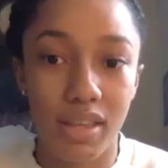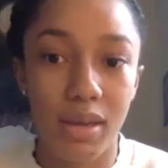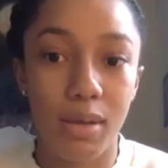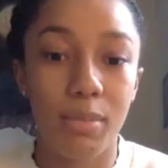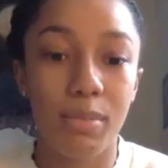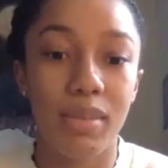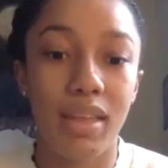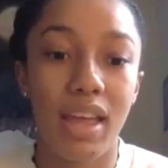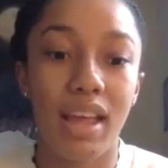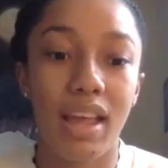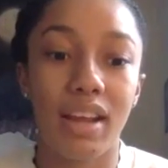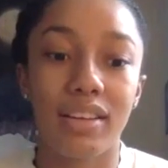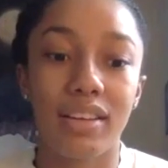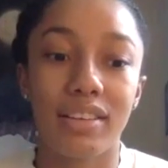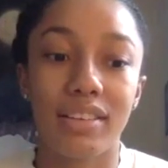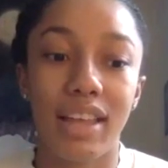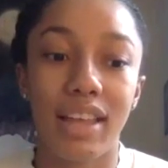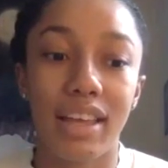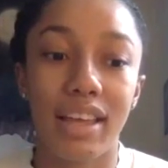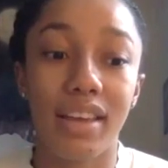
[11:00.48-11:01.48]
them. They
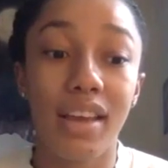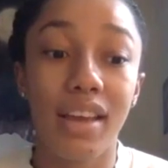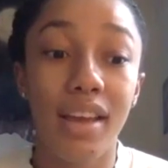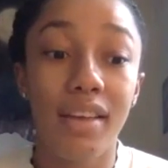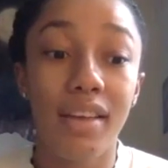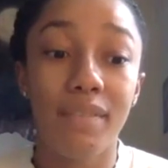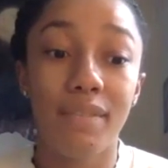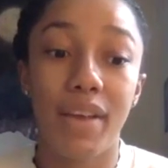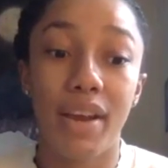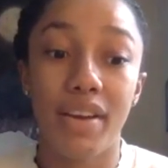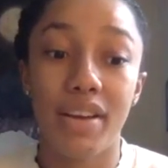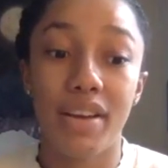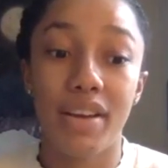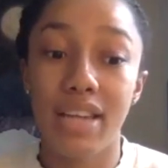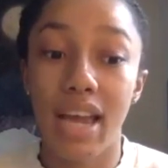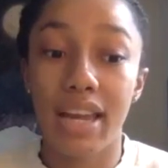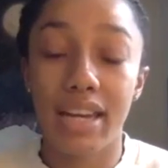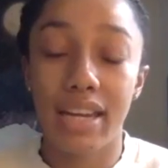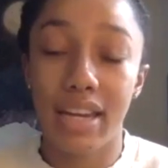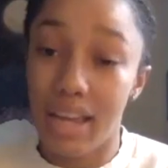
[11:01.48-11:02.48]
are like very
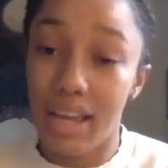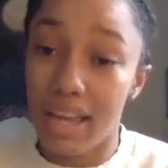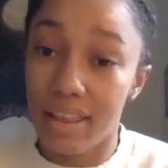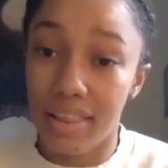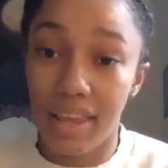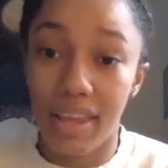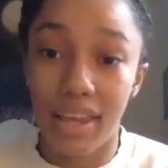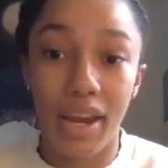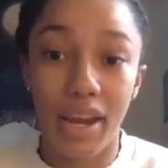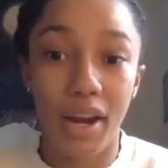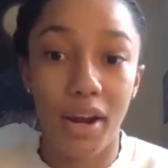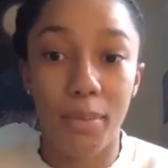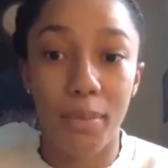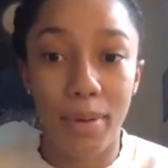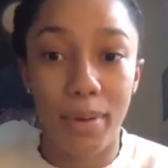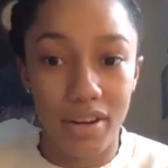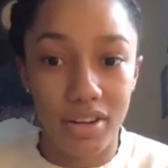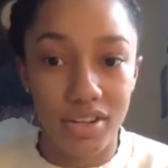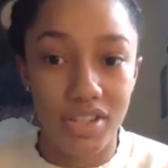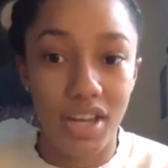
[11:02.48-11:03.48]
tight knit. They care
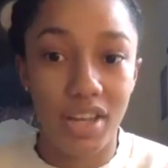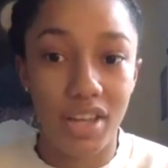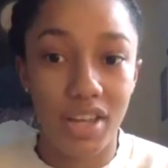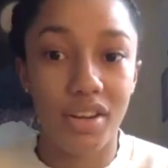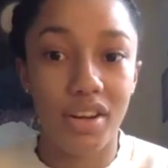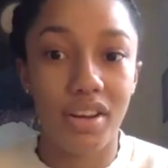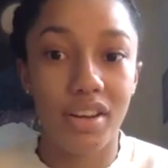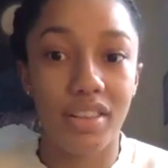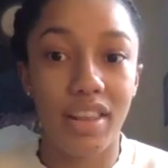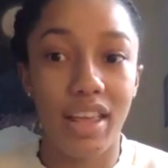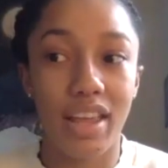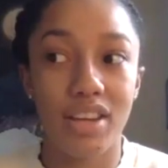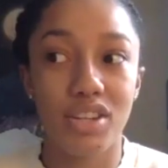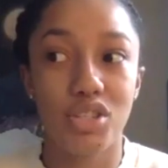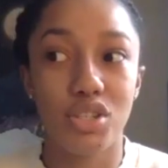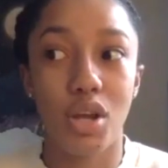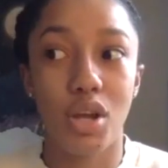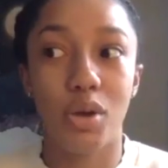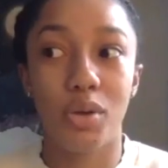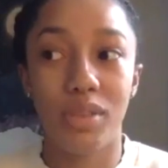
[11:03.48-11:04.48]
about each other, and they
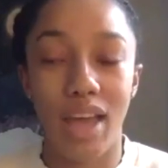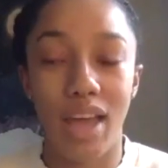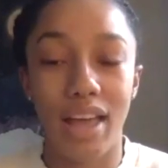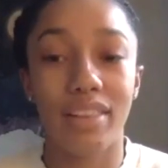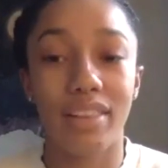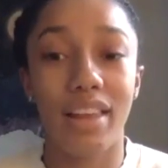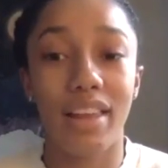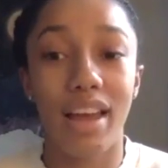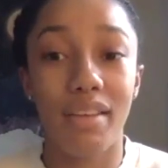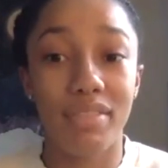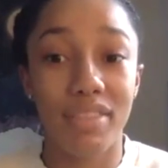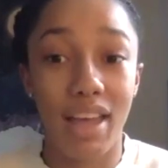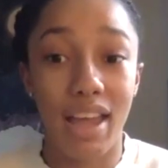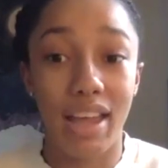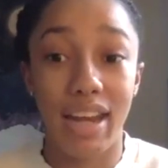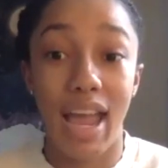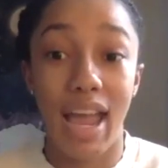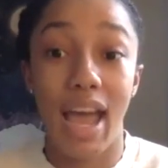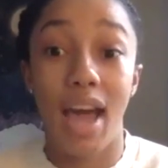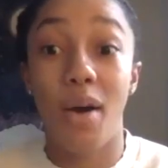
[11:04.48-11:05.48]
show that love
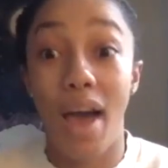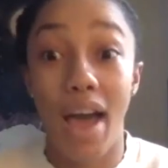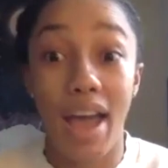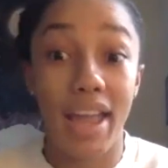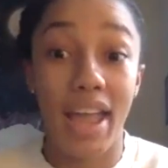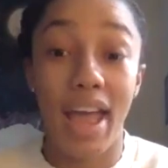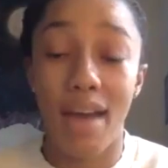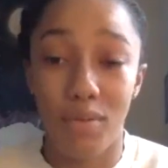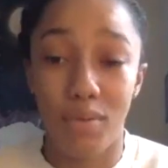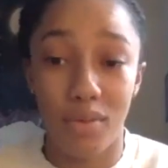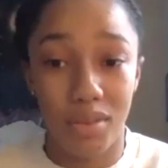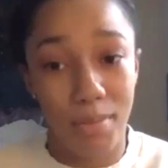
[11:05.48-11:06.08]
that now I have with